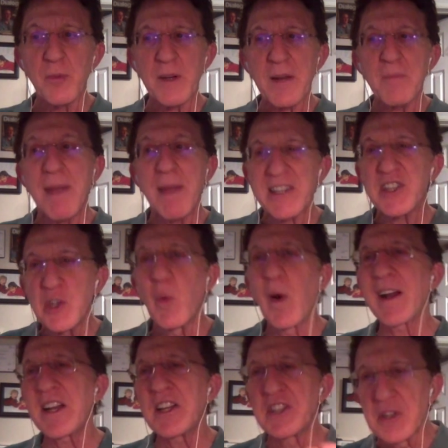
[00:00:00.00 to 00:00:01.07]
but it makes you
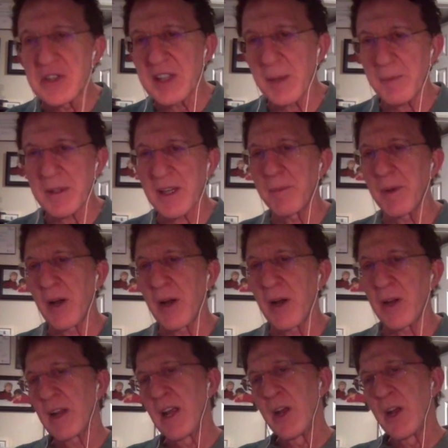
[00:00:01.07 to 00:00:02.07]
want to do something about it,